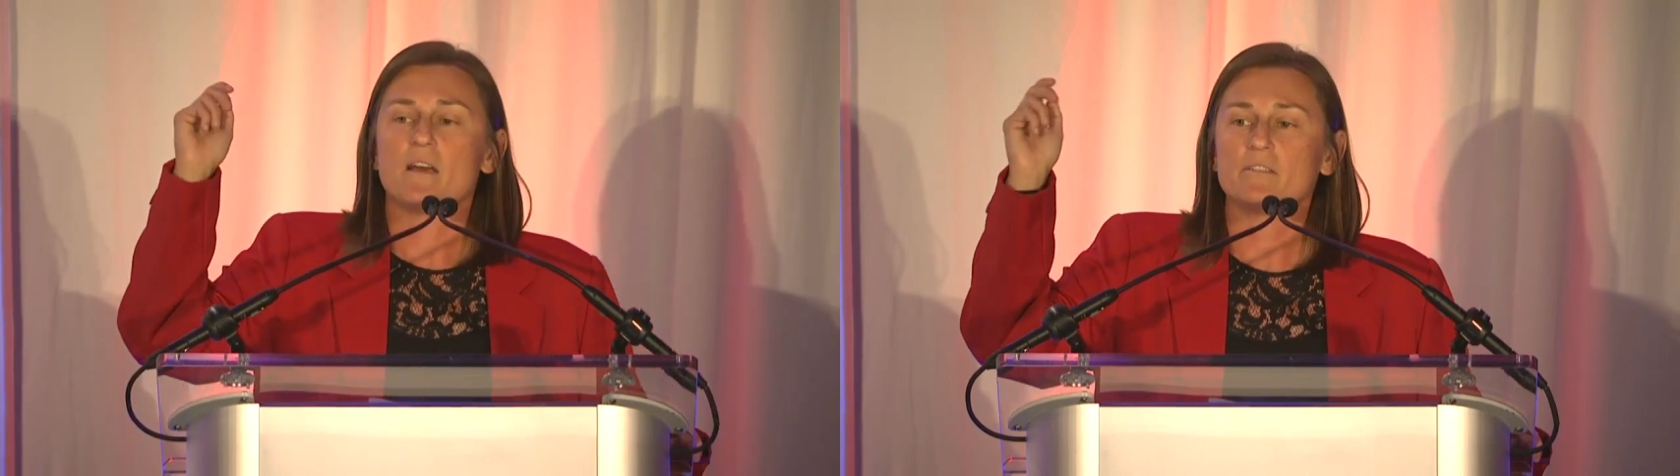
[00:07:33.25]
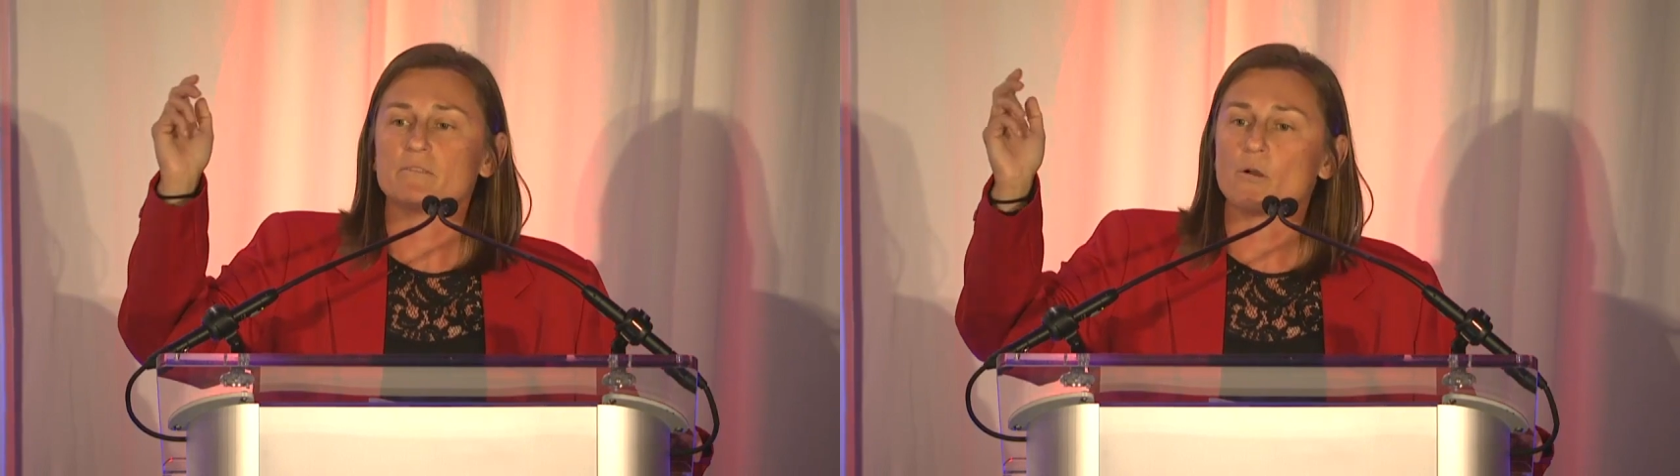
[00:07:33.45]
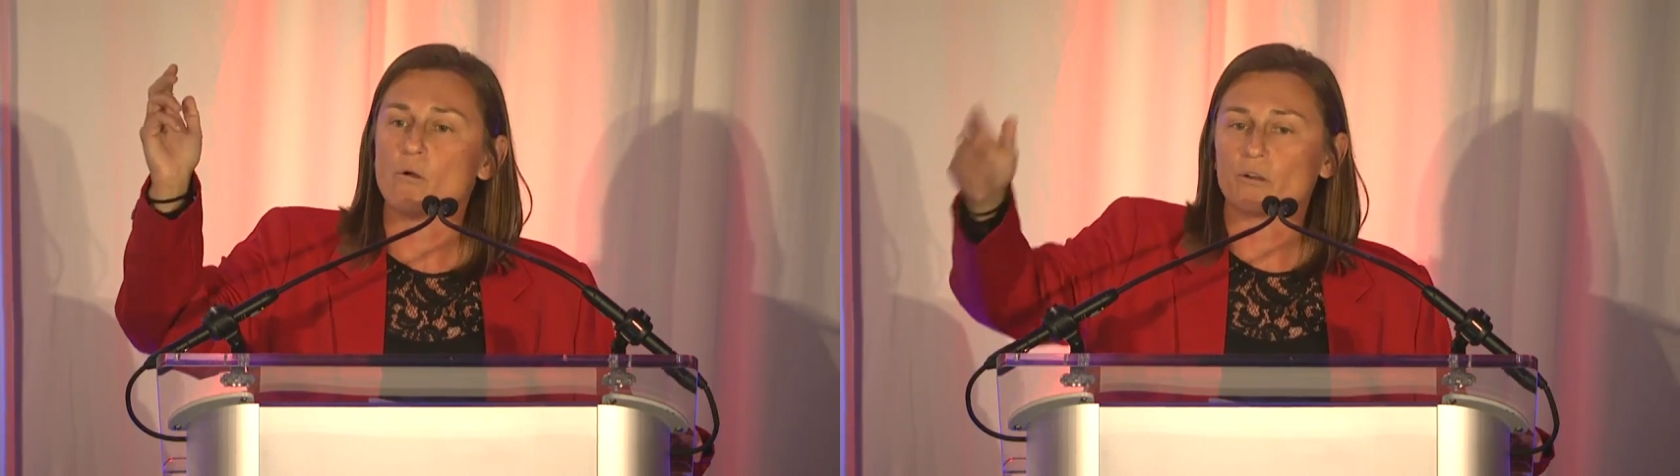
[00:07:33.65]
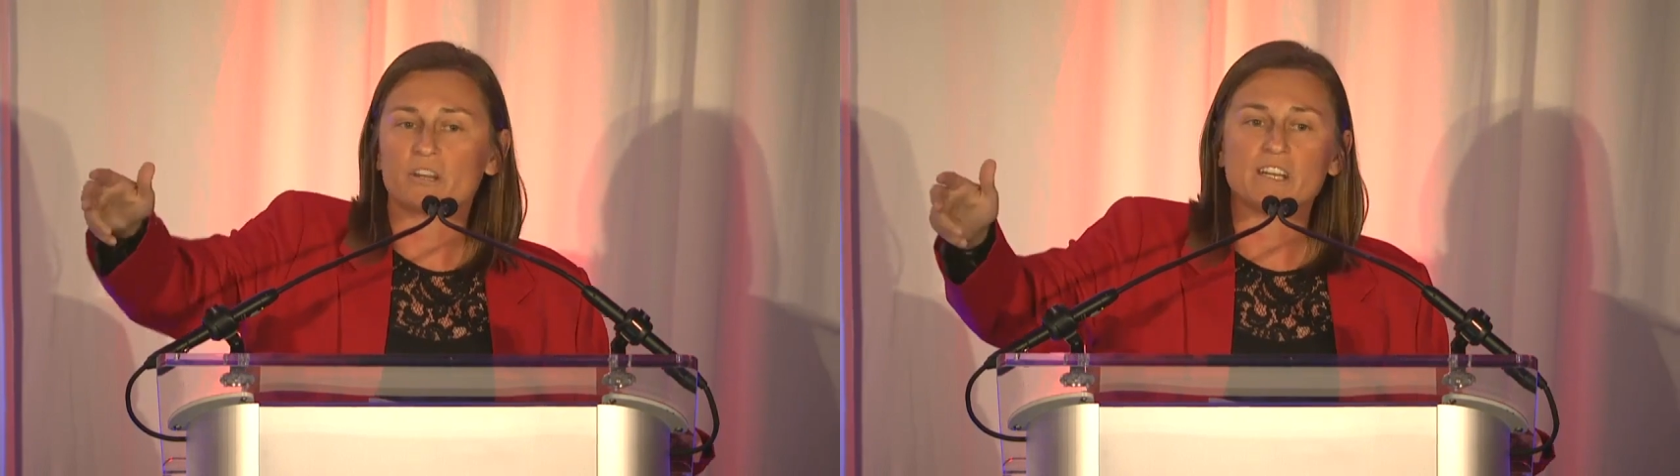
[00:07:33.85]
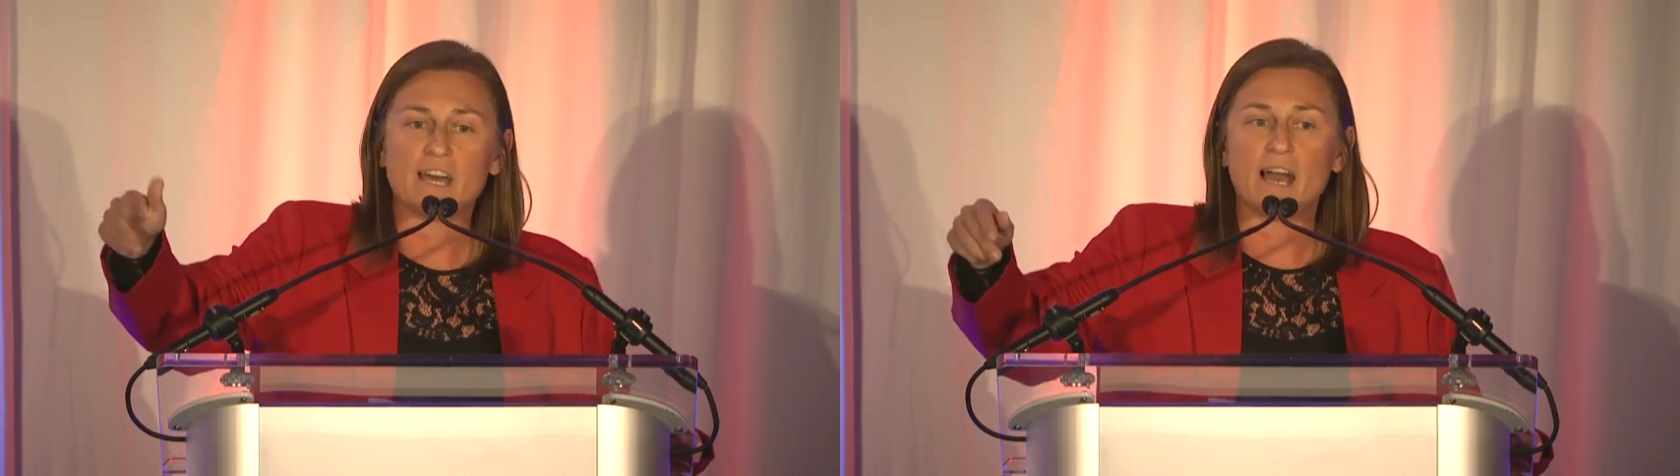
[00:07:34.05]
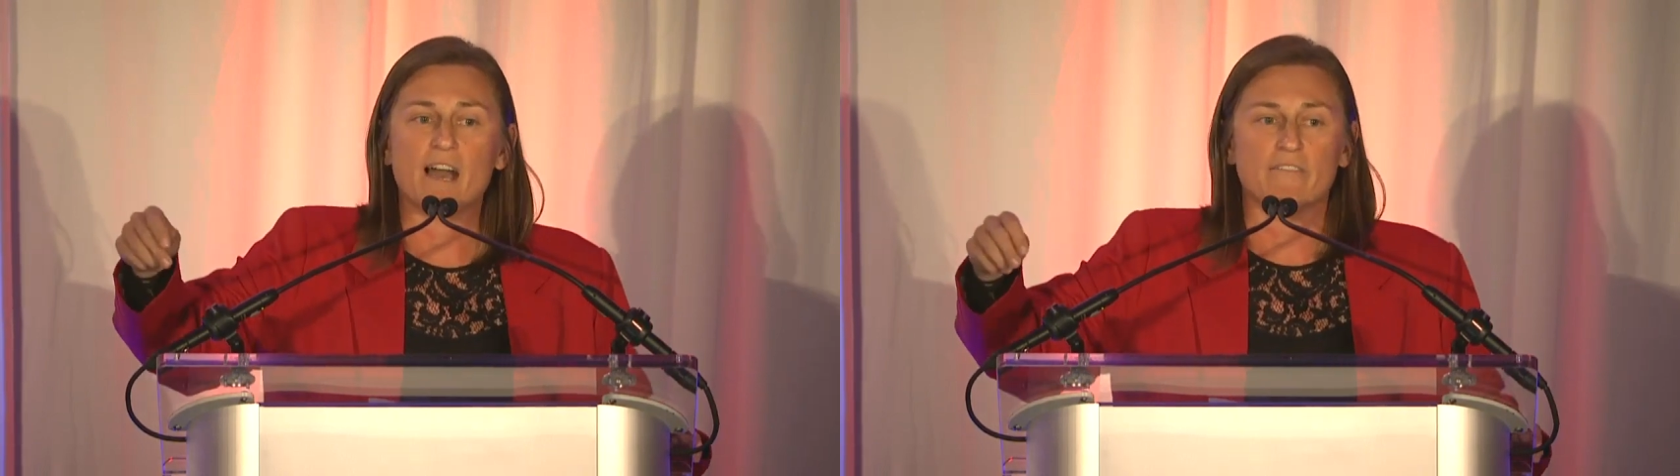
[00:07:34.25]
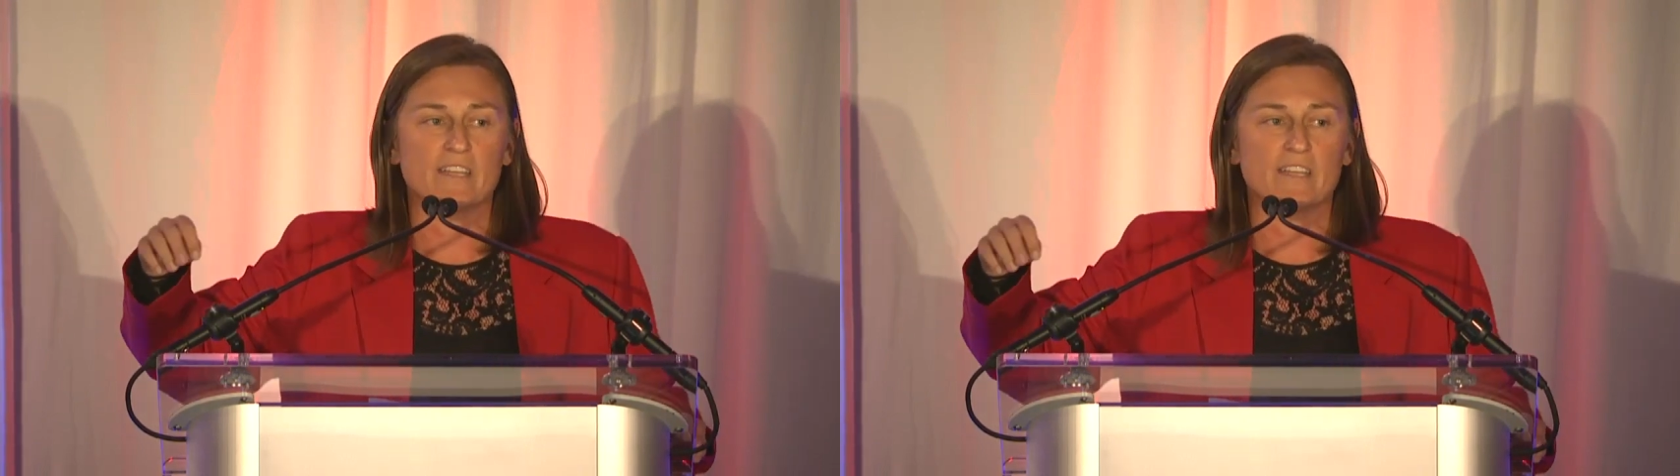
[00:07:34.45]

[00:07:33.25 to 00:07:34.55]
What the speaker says: cordoned off,